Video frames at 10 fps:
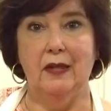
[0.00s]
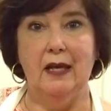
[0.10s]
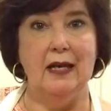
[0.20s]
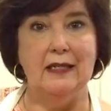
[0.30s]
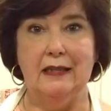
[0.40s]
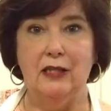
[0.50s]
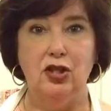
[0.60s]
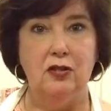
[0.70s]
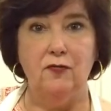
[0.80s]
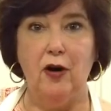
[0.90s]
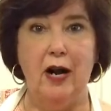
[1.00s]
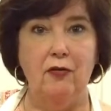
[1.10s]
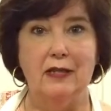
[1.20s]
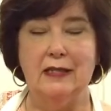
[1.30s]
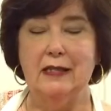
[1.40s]
Got a delicious
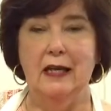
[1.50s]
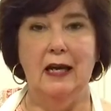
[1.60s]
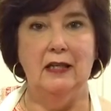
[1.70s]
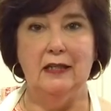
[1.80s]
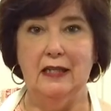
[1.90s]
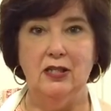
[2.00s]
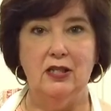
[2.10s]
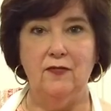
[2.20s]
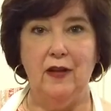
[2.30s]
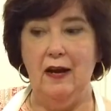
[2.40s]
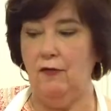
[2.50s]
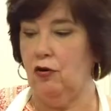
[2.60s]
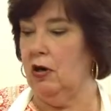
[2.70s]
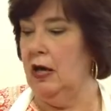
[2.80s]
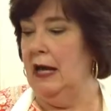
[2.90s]
fragrance, delicious
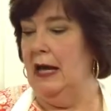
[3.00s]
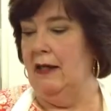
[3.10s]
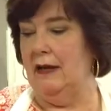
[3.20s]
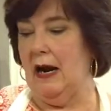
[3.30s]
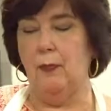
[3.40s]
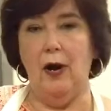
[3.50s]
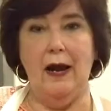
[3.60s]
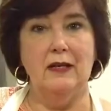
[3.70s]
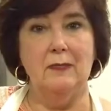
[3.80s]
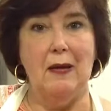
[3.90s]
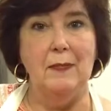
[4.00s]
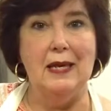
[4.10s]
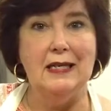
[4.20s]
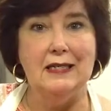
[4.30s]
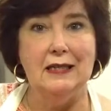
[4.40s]
flavor. Then I browned my
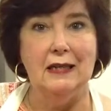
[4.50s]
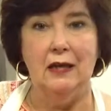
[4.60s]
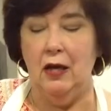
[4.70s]
meat.